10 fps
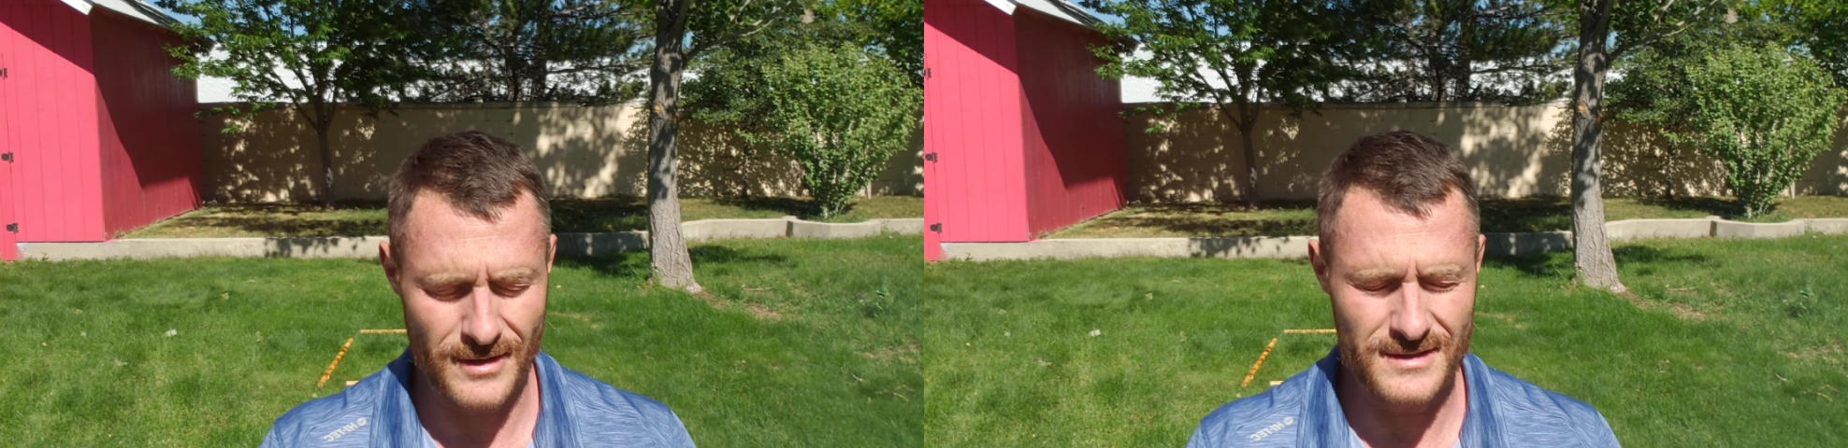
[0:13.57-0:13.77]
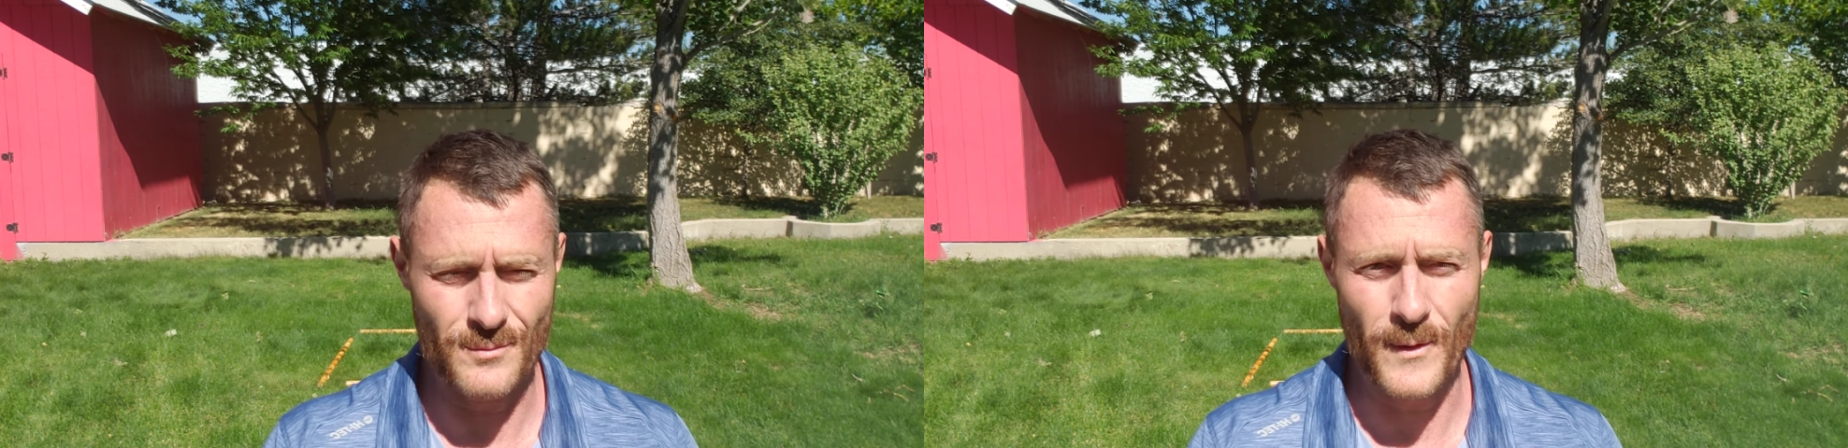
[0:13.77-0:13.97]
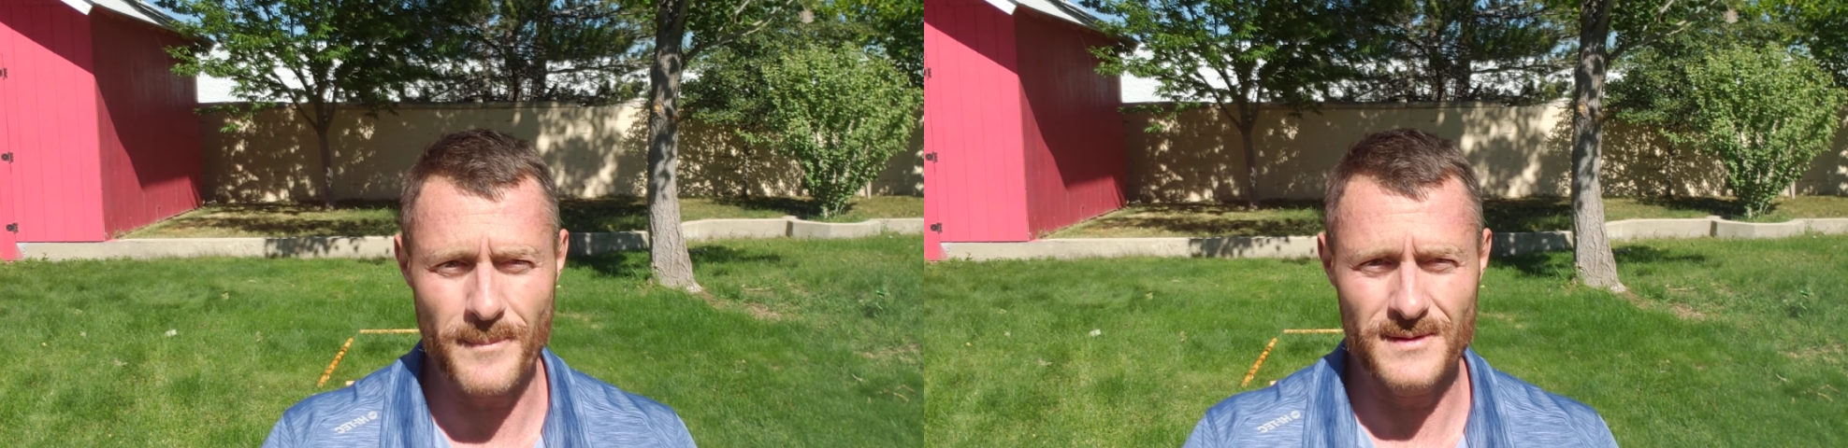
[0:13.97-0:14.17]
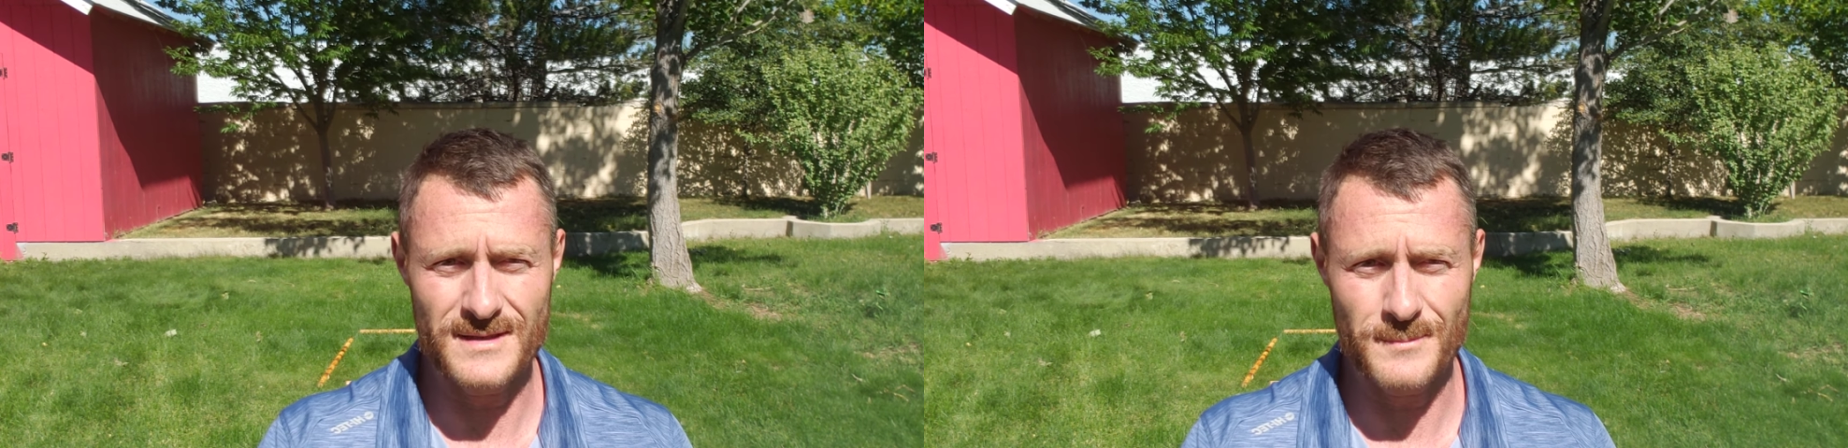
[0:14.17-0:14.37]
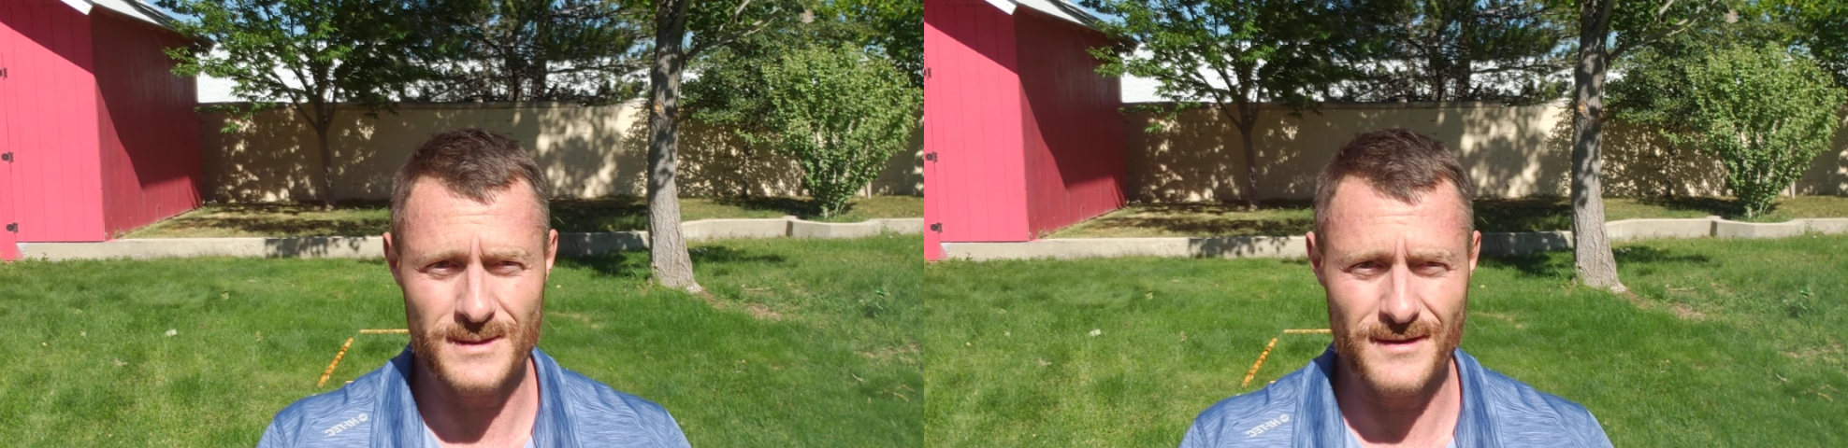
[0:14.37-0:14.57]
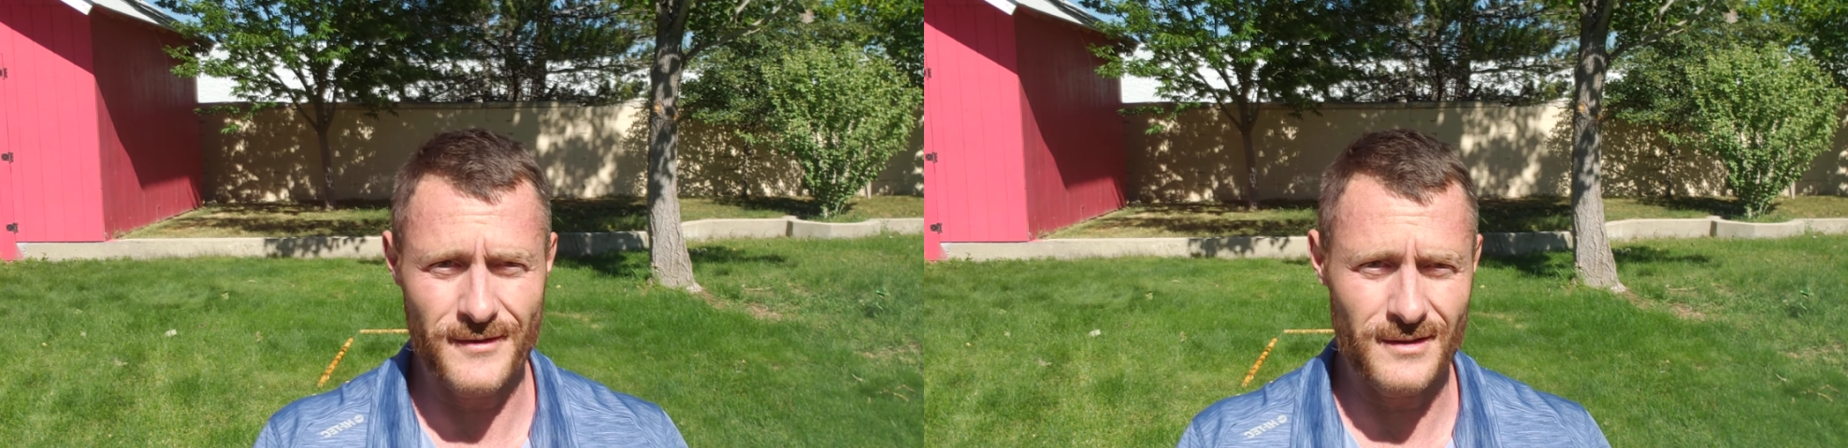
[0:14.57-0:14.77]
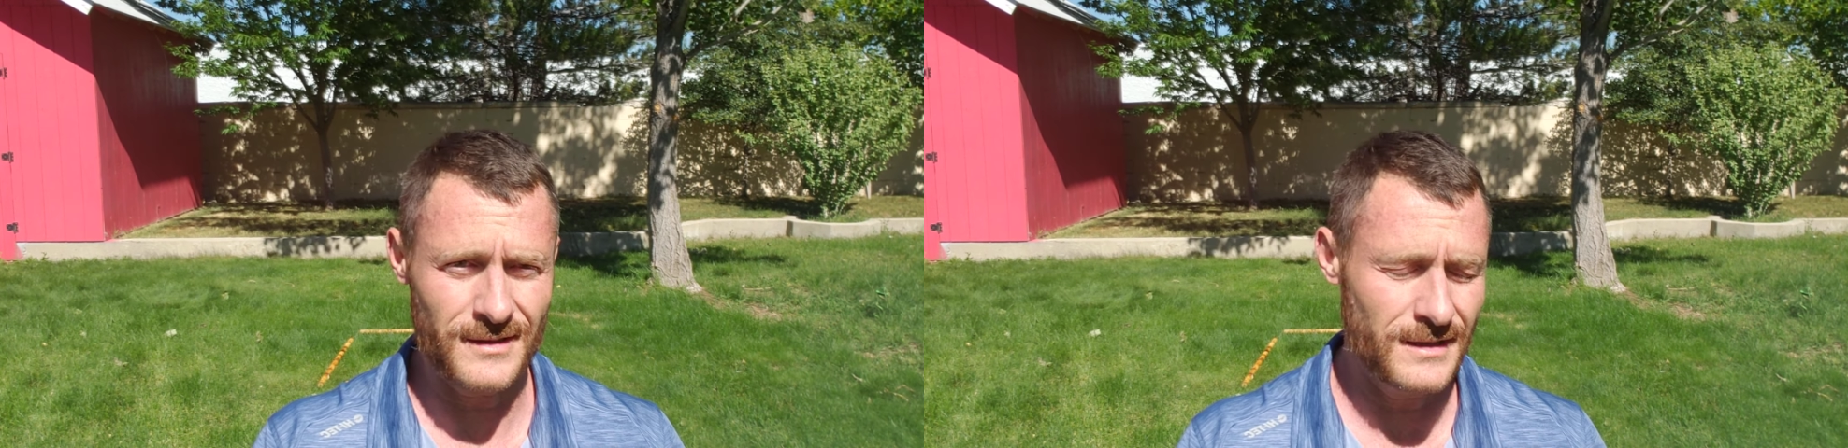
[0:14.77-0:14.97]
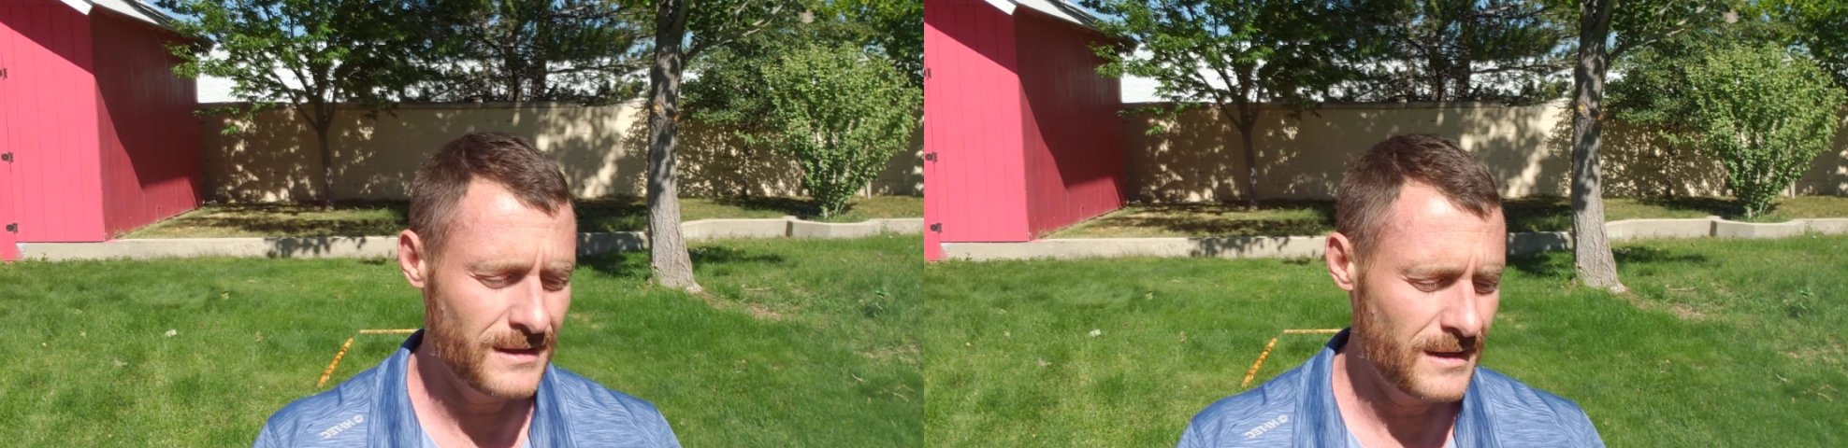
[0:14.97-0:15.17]
arts and weapons
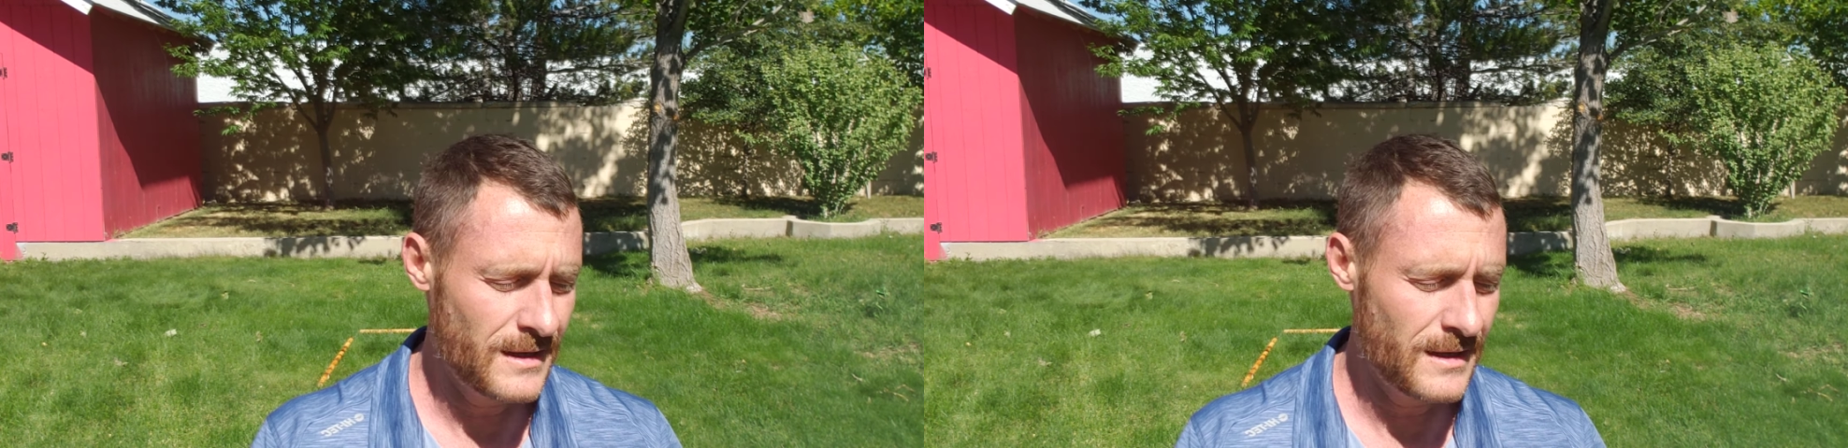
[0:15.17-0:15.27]
specifically.